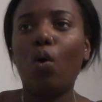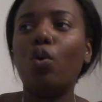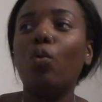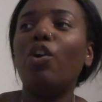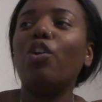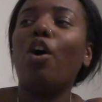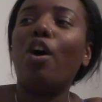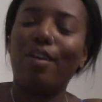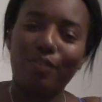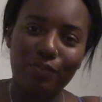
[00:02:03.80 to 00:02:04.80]
Who on
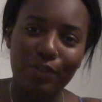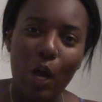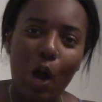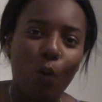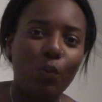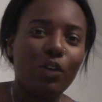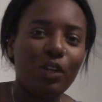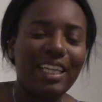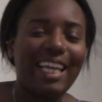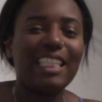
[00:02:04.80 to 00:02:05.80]
earth are we
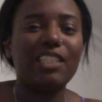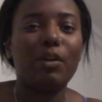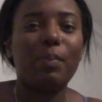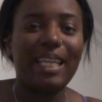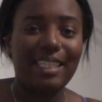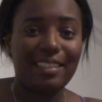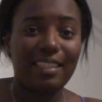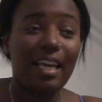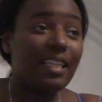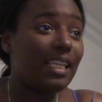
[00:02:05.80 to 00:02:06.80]
going to get to
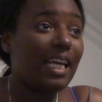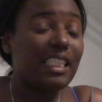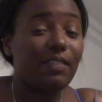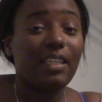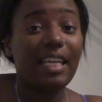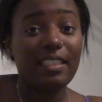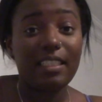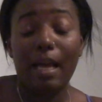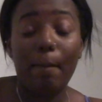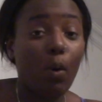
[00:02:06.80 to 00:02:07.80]
replace the likes of
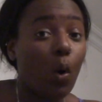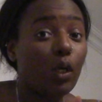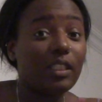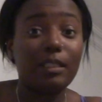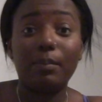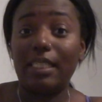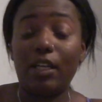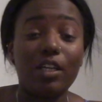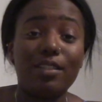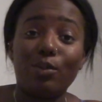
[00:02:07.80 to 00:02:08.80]
Alexis and possibly
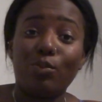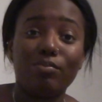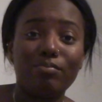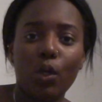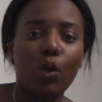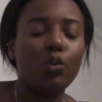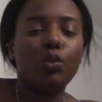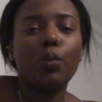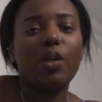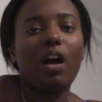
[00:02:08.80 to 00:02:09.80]
Ozil?
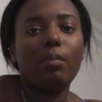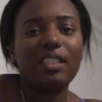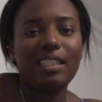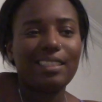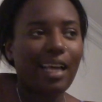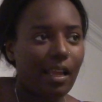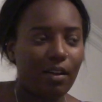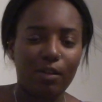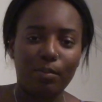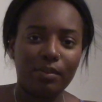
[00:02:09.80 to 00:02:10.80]
Who's going to want to come to this dire
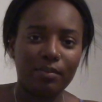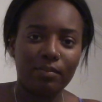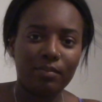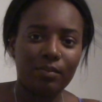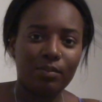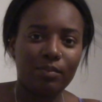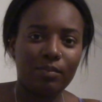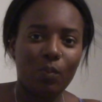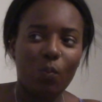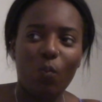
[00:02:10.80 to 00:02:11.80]
club
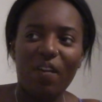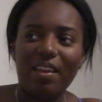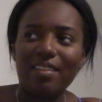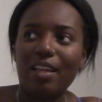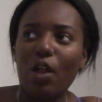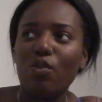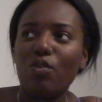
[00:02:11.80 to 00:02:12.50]
where there's